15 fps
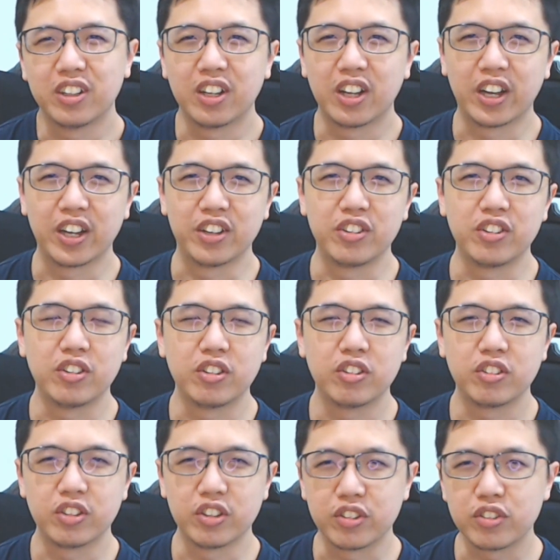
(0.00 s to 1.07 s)
I
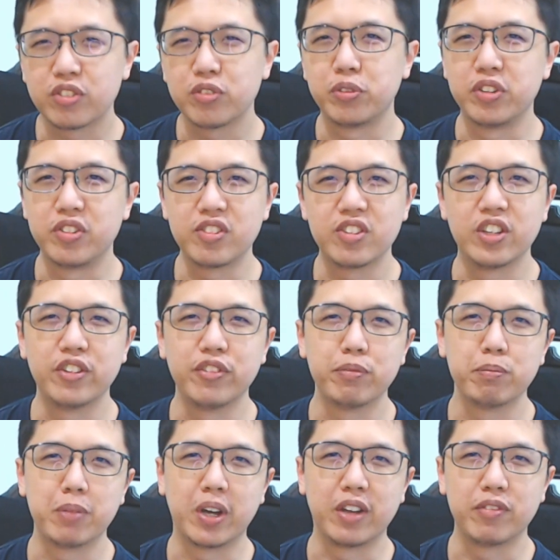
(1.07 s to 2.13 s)
just received
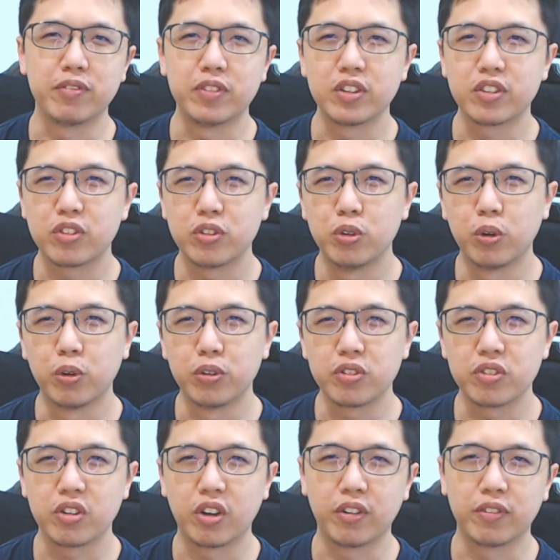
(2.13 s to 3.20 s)
my first dose
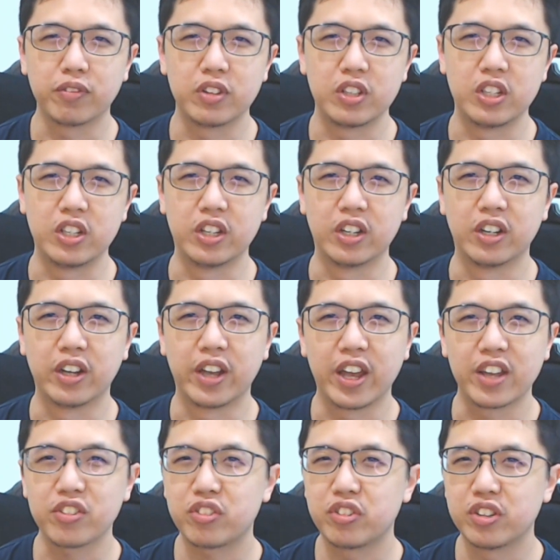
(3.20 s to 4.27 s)
of the
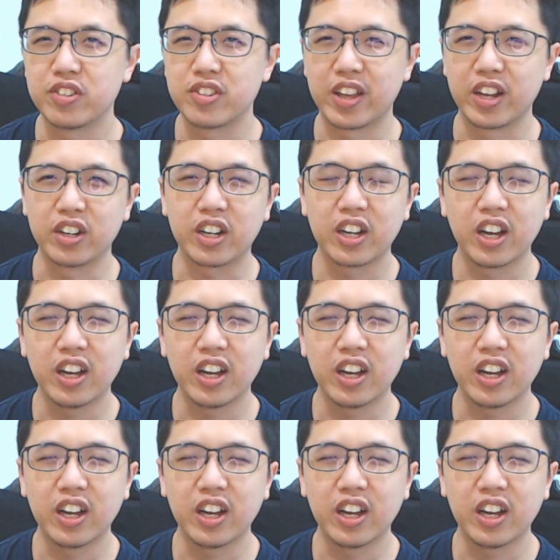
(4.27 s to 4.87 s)
Astra Zeneca